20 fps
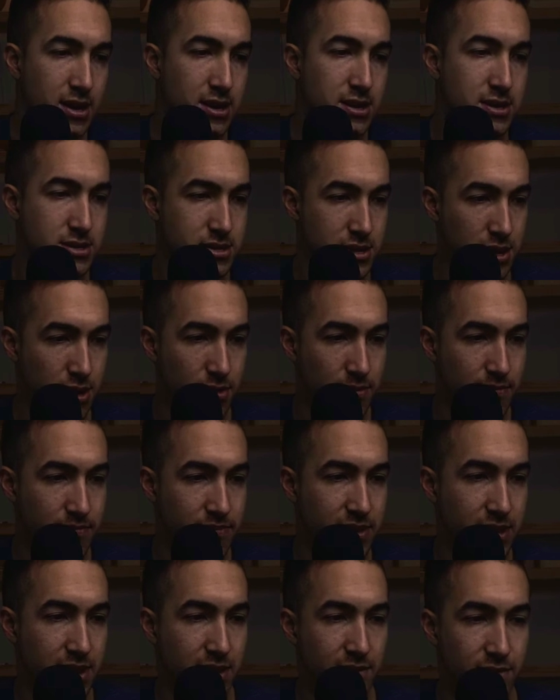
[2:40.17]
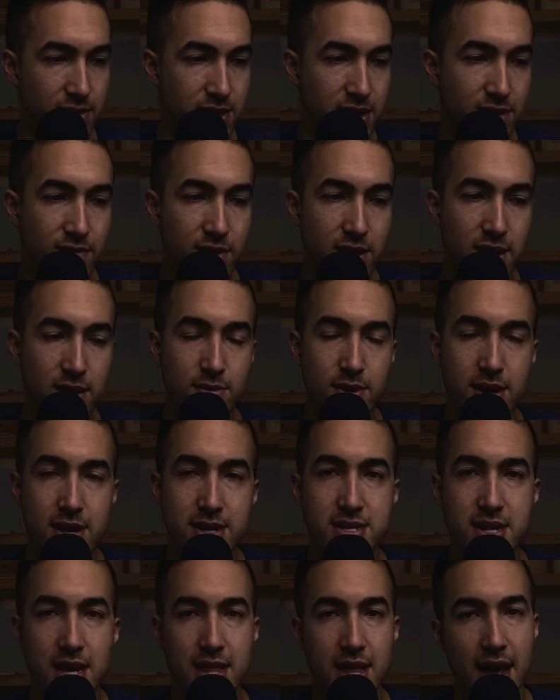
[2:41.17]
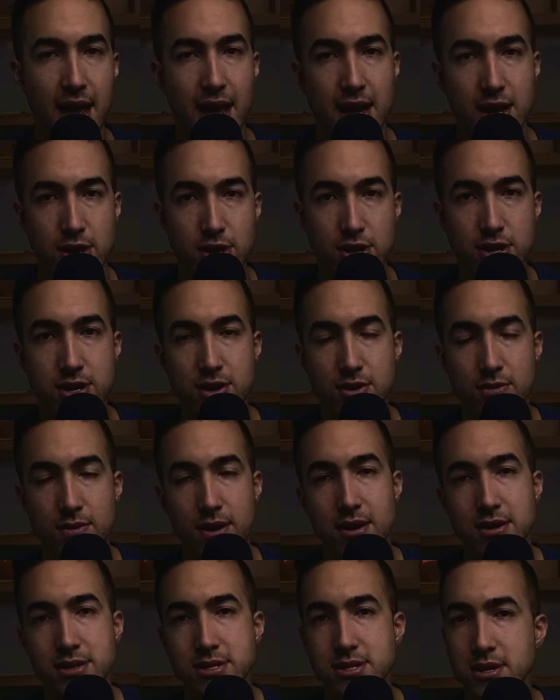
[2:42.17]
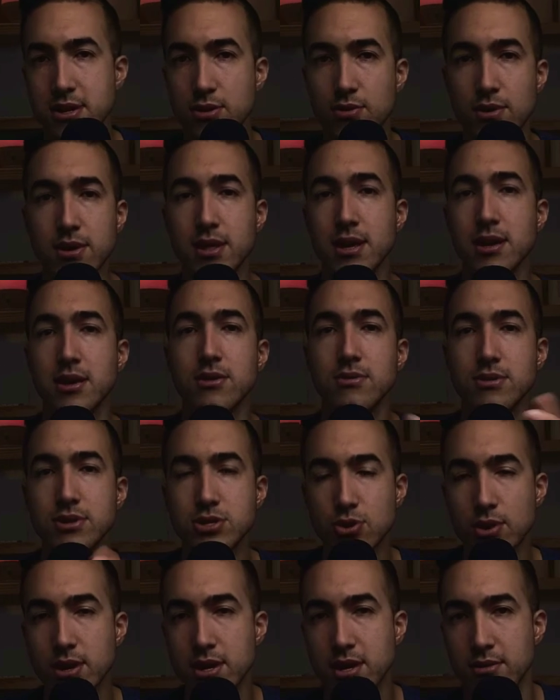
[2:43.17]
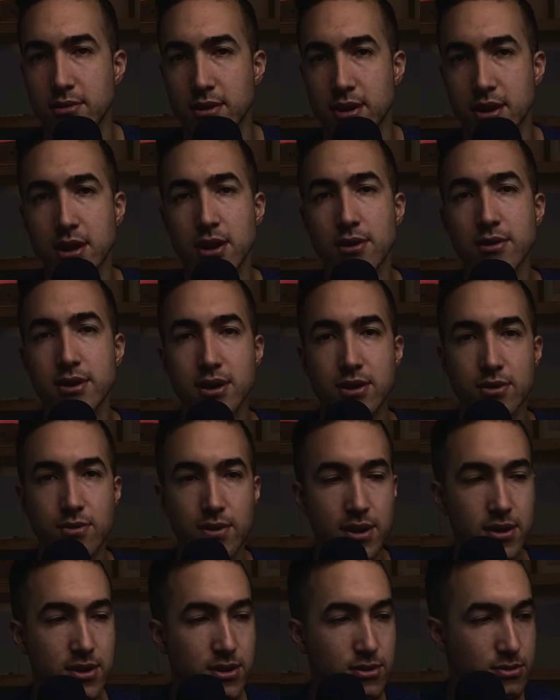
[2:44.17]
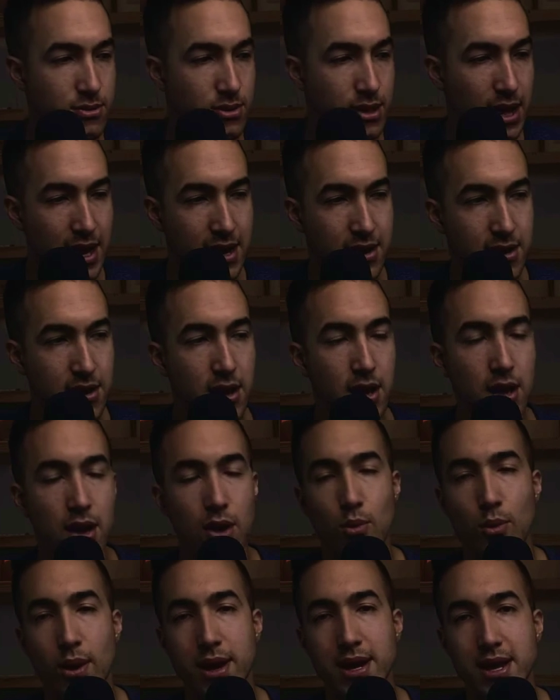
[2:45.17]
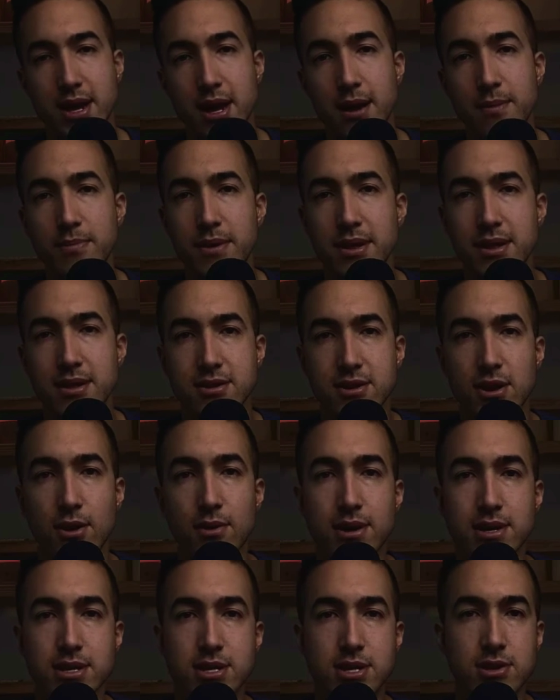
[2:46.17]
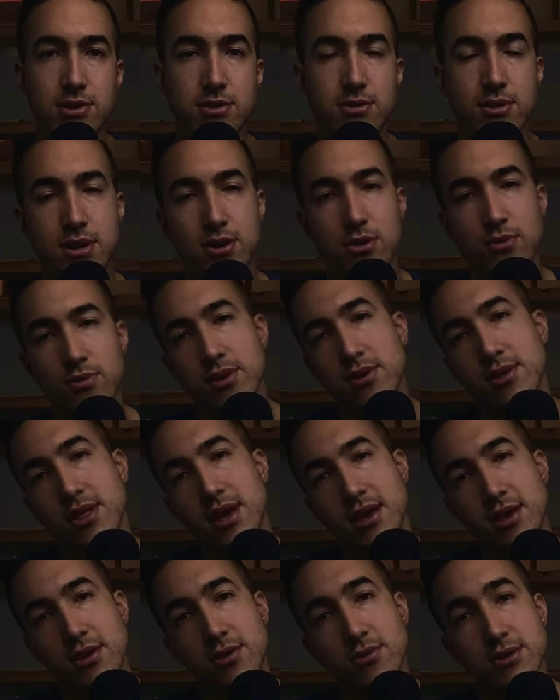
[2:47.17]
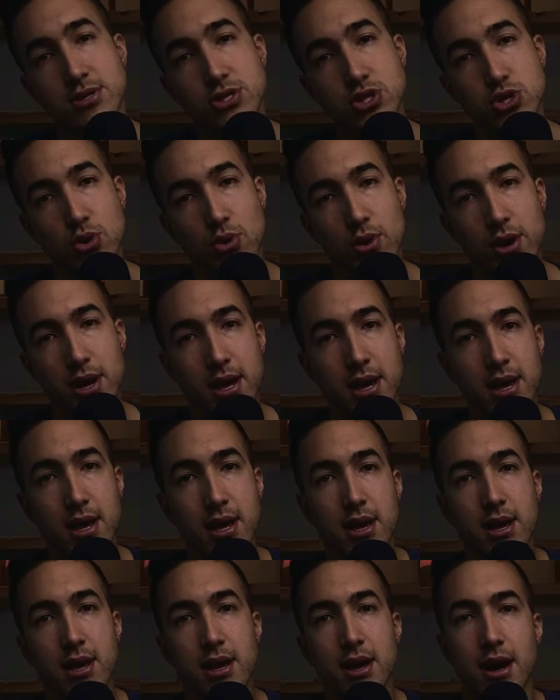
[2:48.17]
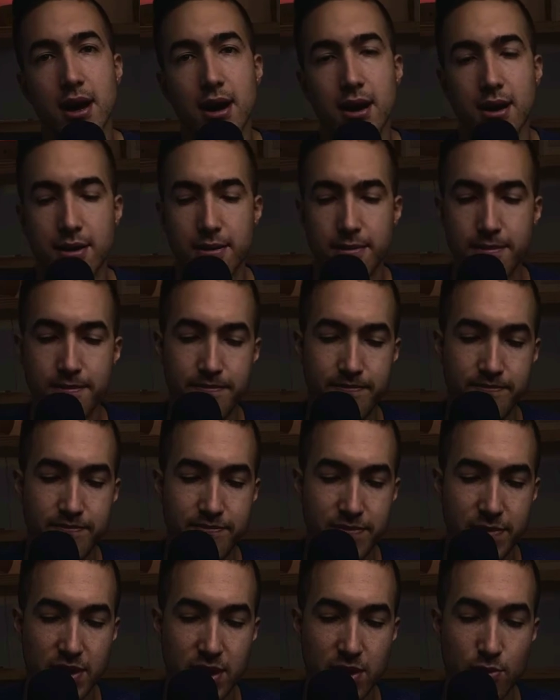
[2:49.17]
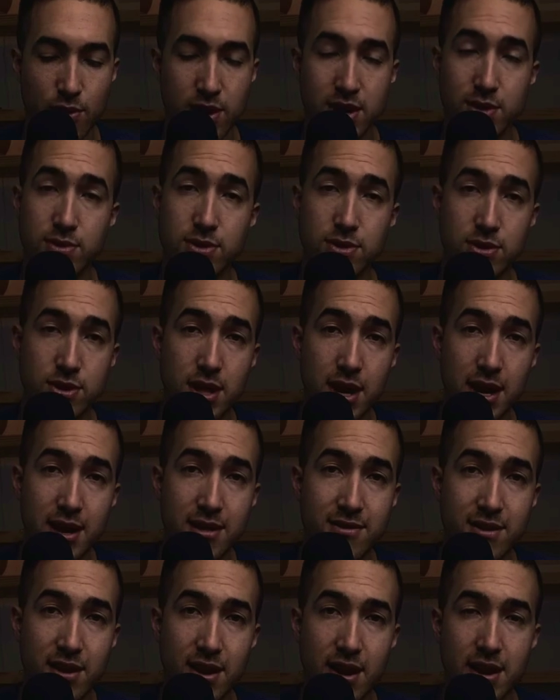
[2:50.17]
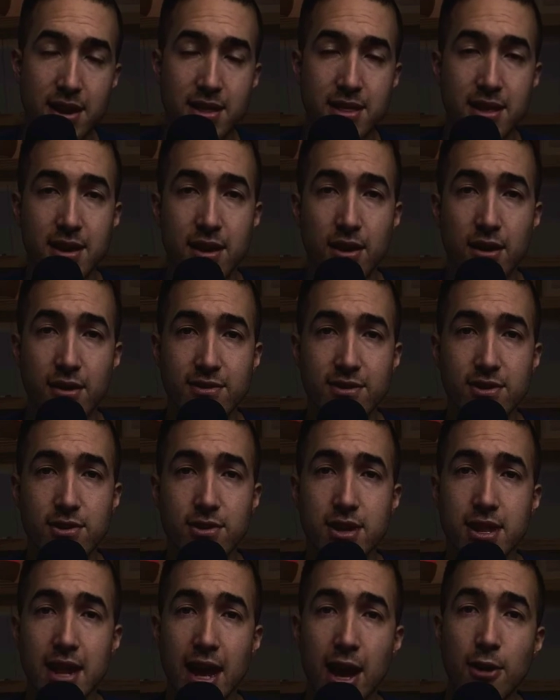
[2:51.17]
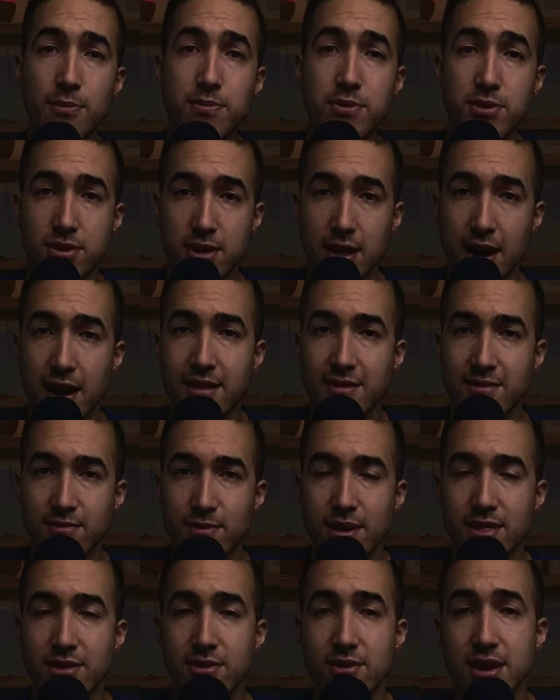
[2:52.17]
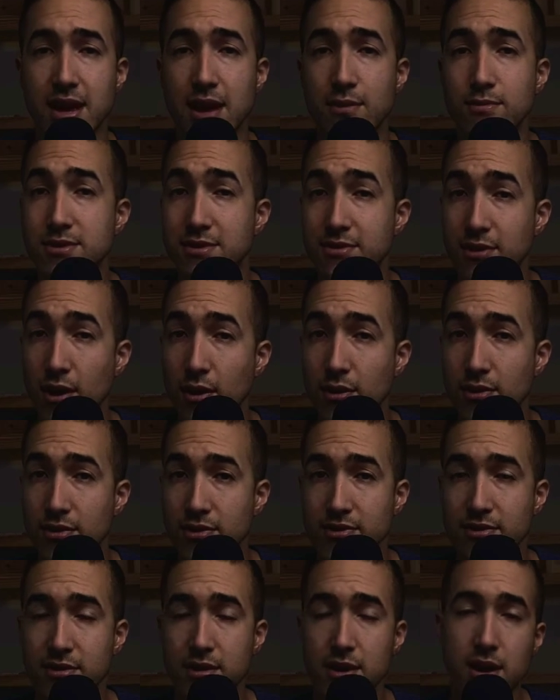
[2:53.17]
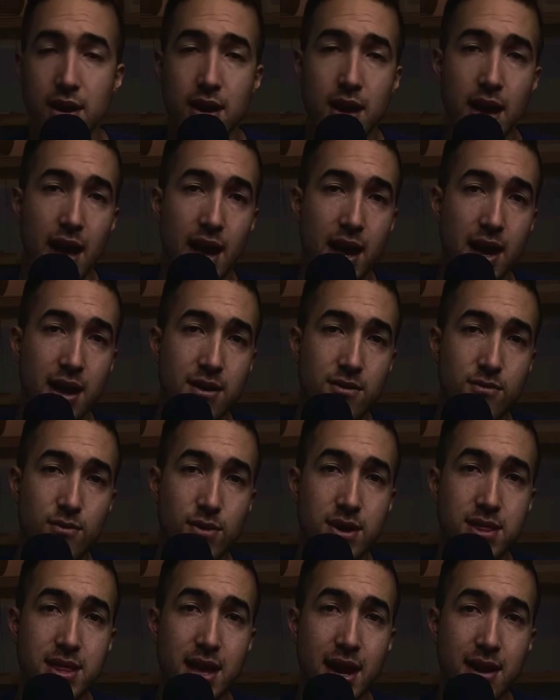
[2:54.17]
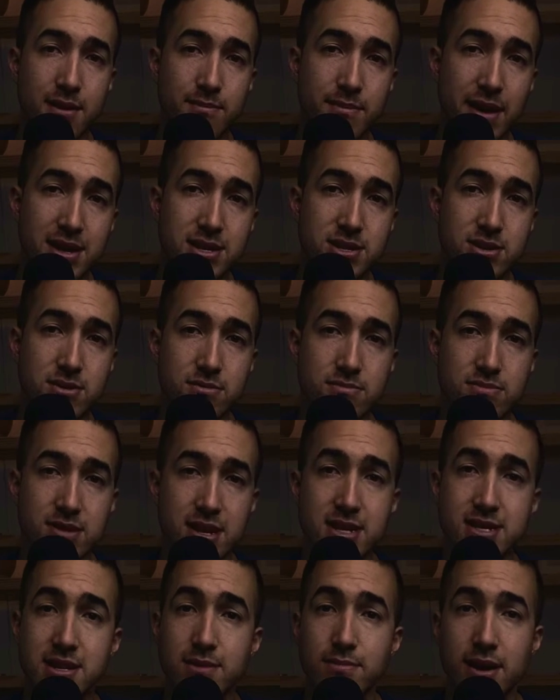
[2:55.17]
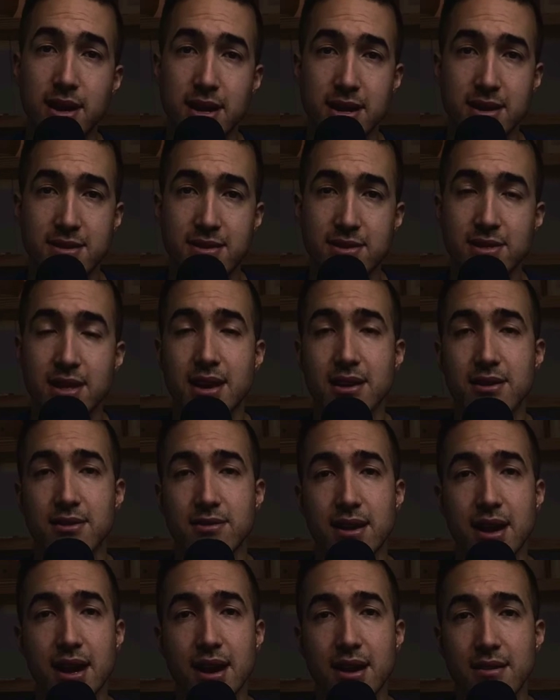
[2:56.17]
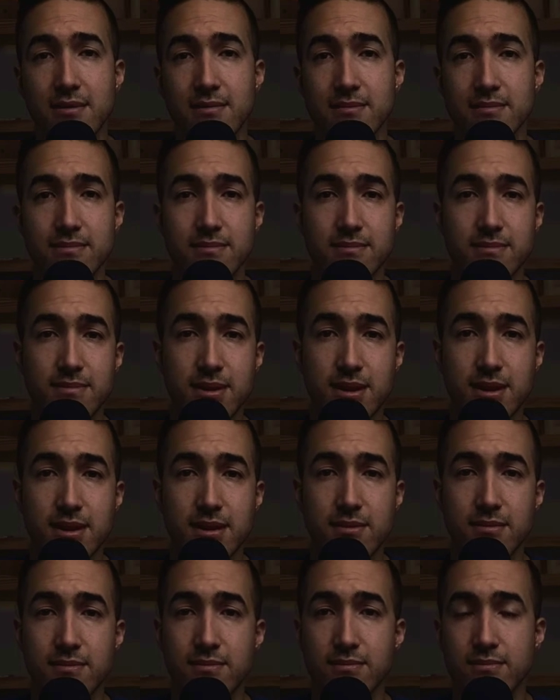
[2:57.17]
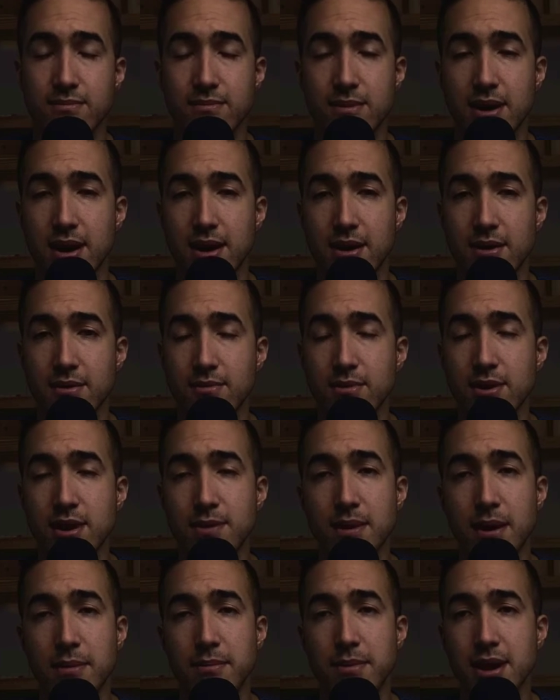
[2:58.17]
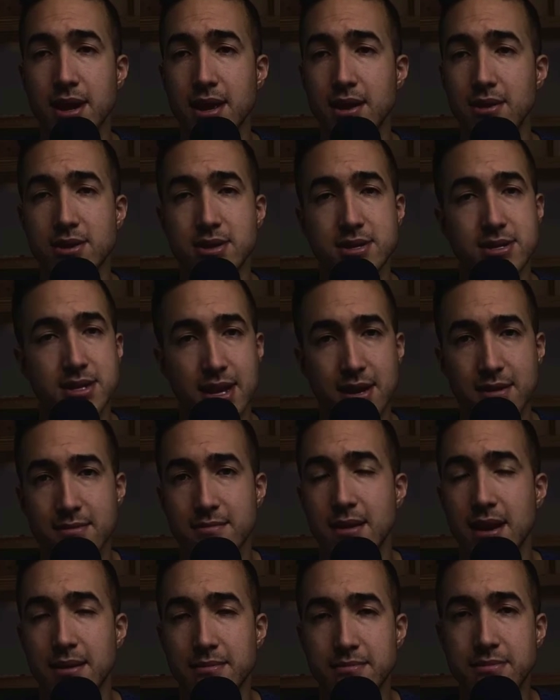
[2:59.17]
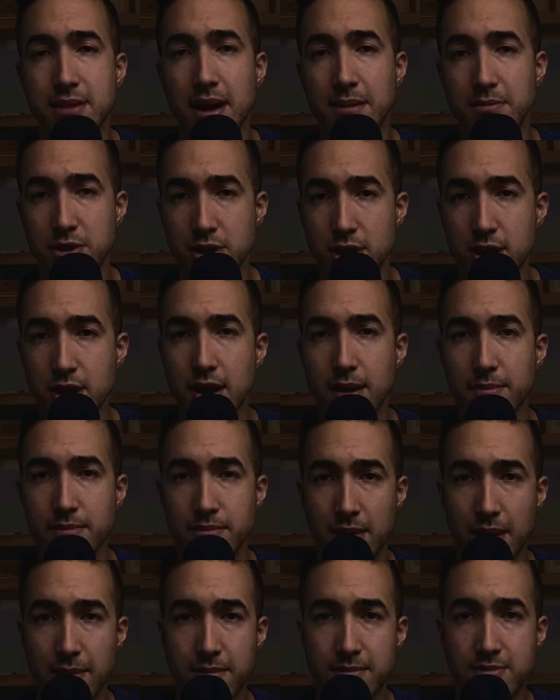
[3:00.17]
So for this video, we're going to say that a good career is a career that you enjoy doing. You know, a career you like waking up and going to, a career that you enjoy, working with your clients on, and that also you can help your clients with. You can get results, and one that makes you decent money, so that you're not worried about money. You're just like, I'm good. I'm